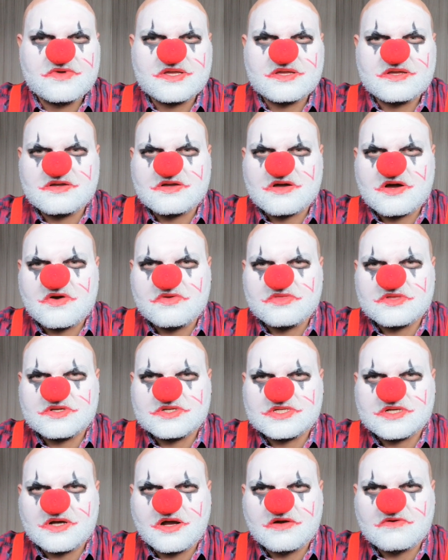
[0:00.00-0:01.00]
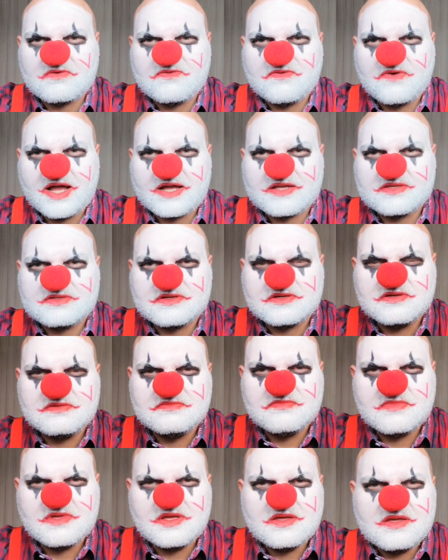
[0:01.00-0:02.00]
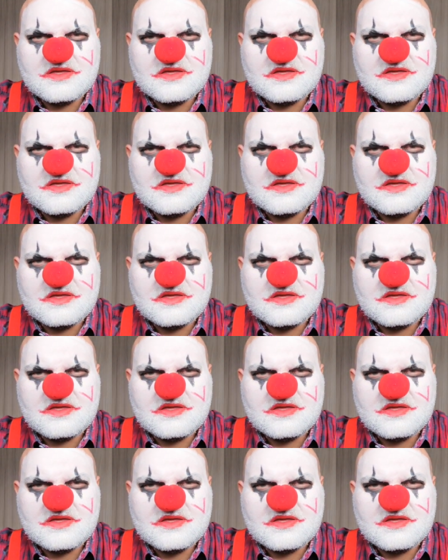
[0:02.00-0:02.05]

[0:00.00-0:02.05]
we can go in the shock factor.